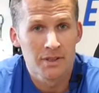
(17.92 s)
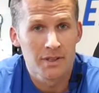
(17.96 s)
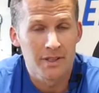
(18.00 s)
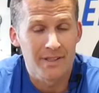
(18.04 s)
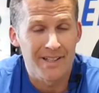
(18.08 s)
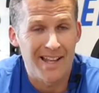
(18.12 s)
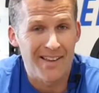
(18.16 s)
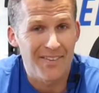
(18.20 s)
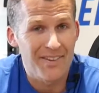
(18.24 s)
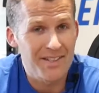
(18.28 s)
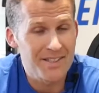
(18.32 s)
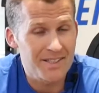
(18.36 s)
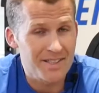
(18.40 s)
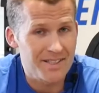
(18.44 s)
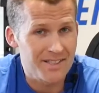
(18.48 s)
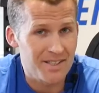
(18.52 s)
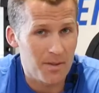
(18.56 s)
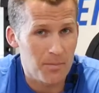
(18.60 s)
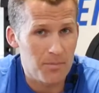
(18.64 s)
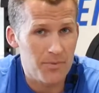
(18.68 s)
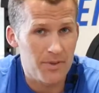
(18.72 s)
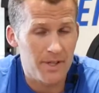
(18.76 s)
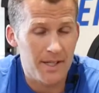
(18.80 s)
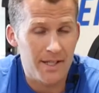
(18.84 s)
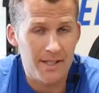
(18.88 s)
Now this is
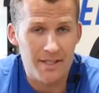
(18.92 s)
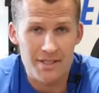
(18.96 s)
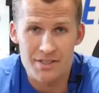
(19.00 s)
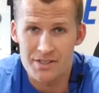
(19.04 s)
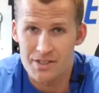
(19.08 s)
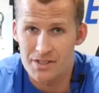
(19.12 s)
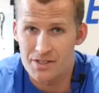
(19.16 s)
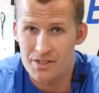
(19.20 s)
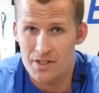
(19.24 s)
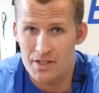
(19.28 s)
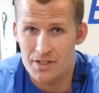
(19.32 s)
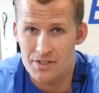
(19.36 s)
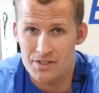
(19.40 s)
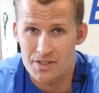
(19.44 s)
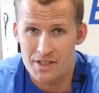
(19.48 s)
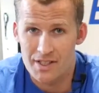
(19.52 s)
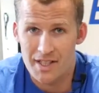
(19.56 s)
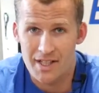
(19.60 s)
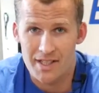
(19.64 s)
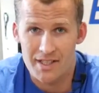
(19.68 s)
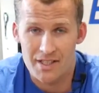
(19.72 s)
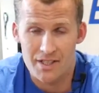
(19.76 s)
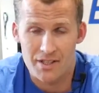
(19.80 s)
something, this is a kind